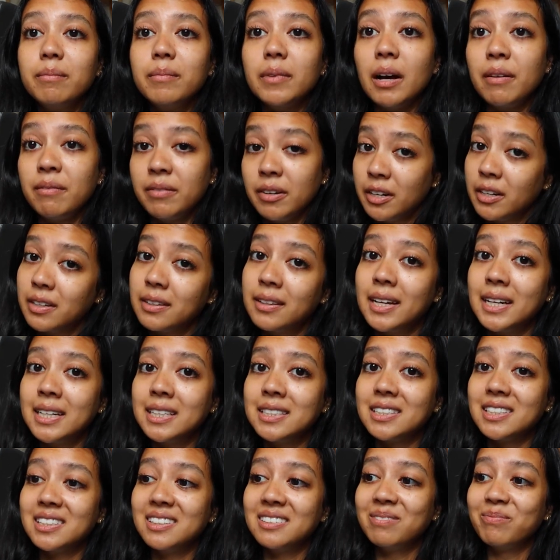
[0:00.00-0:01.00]
I'm very glad I
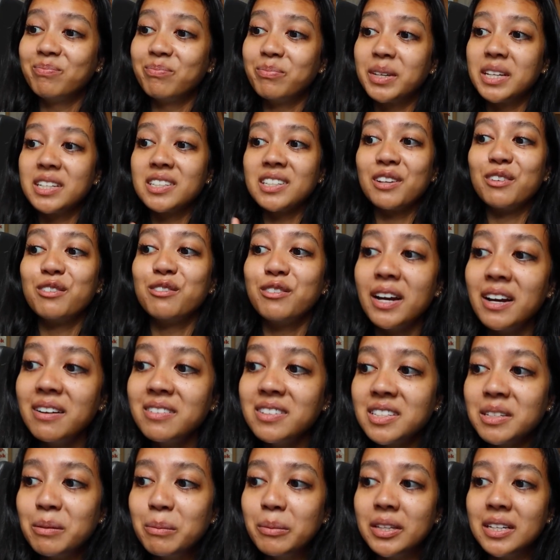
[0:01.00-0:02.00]
did because I
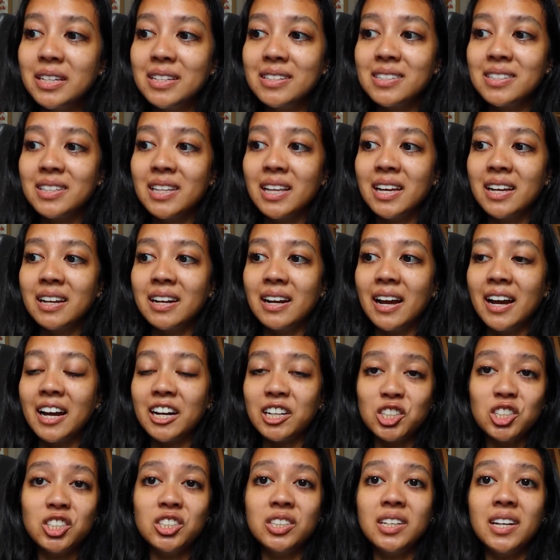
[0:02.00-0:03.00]
found some of these that
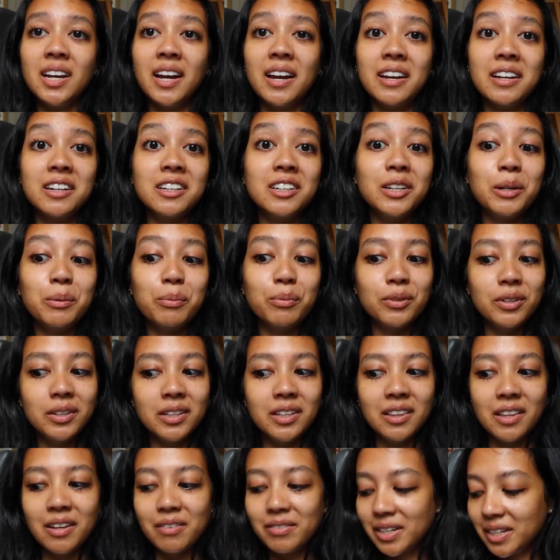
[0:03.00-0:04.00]
actually I ended up
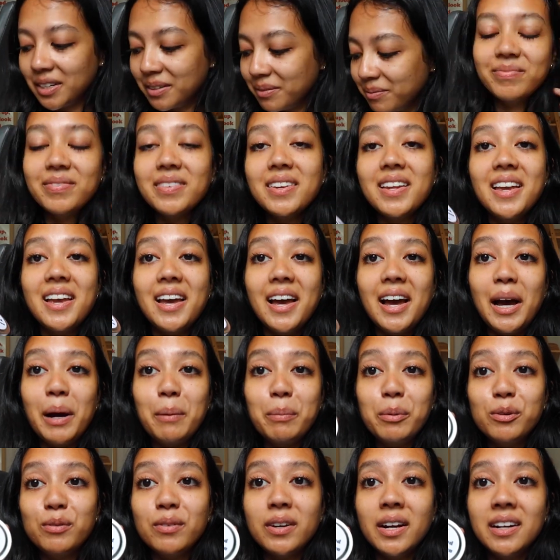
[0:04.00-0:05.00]
really loving.
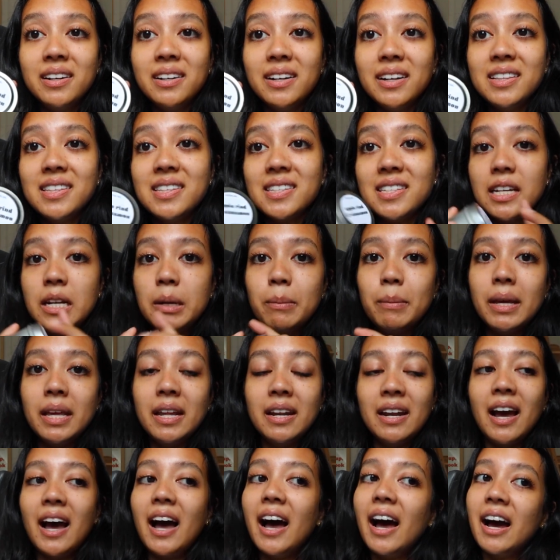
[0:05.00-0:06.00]
Apple rind and
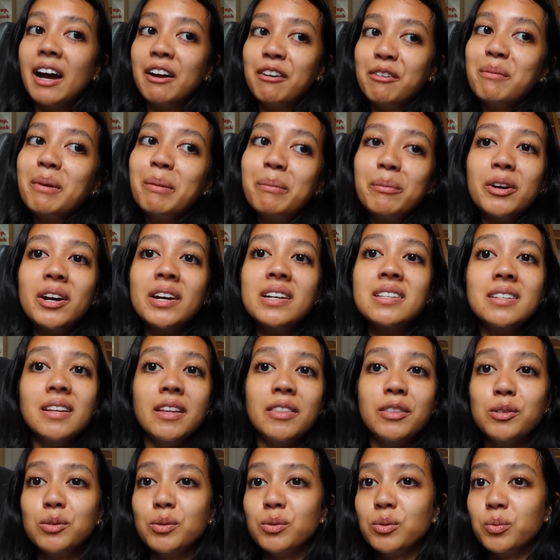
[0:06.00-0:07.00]
cinnamon. I remember I
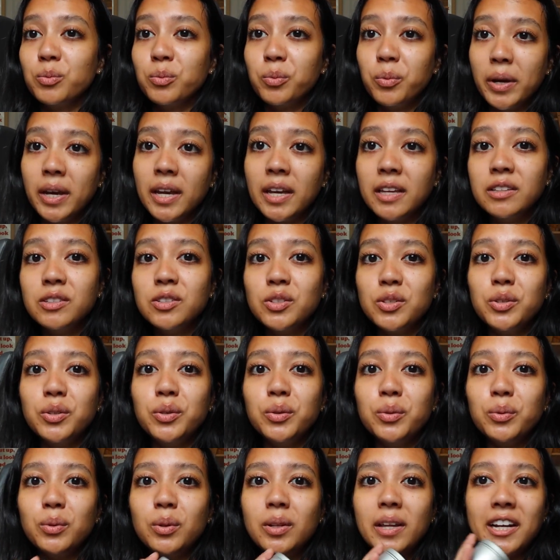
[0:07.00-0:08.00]
said this was way
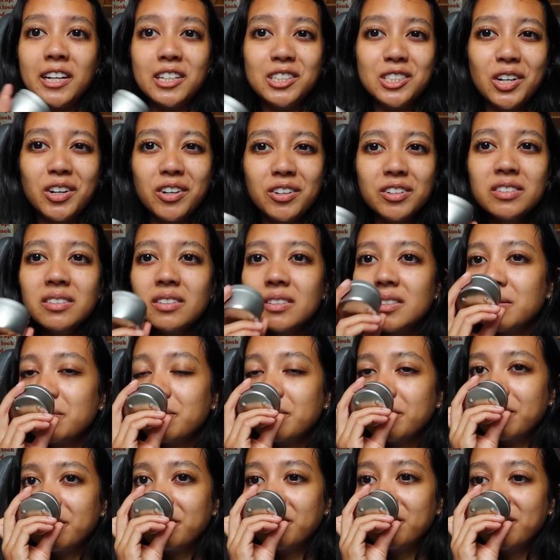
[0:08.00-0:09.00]
too like tart,
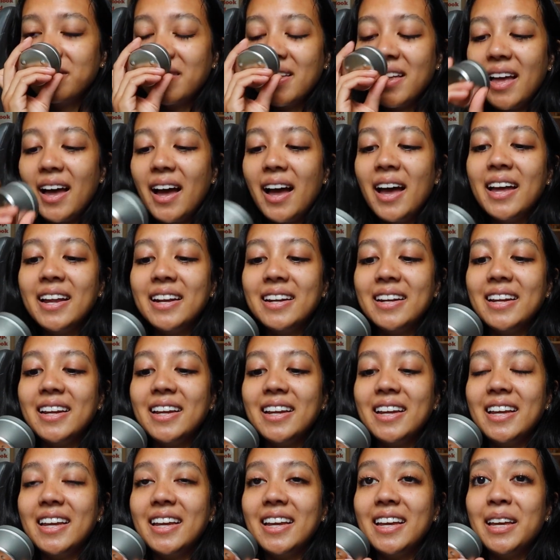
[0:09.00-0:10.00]
and
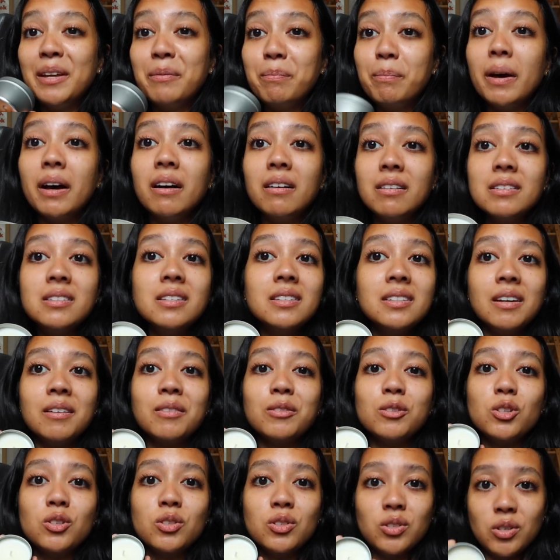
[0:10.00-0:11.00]
it balances
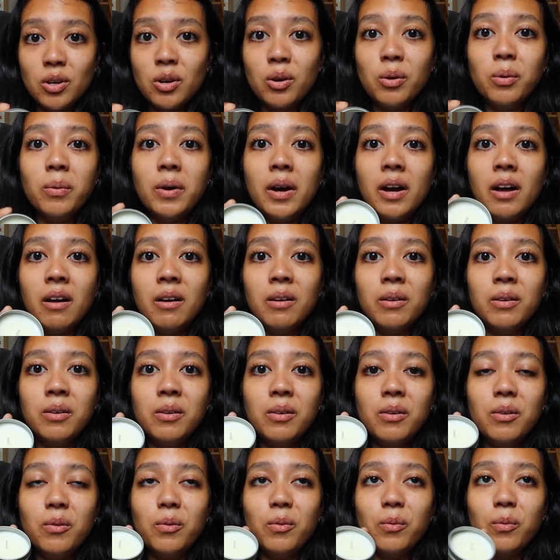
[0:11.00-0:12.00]
out so
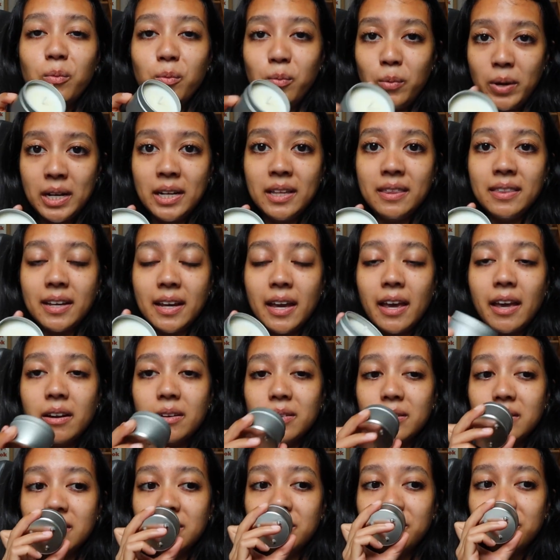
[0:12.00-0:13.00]
well when in the
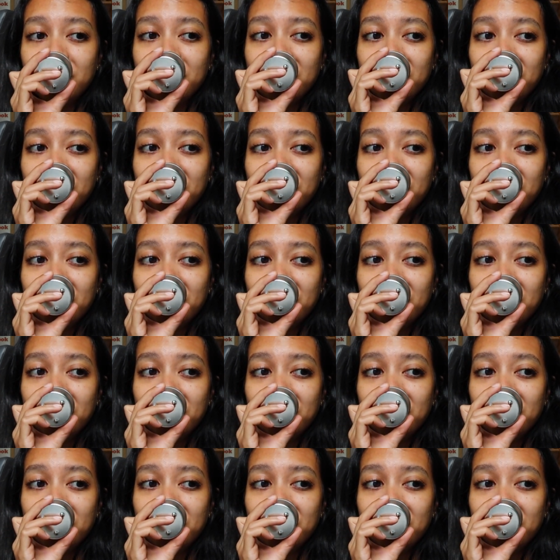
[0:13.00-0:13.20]
candle.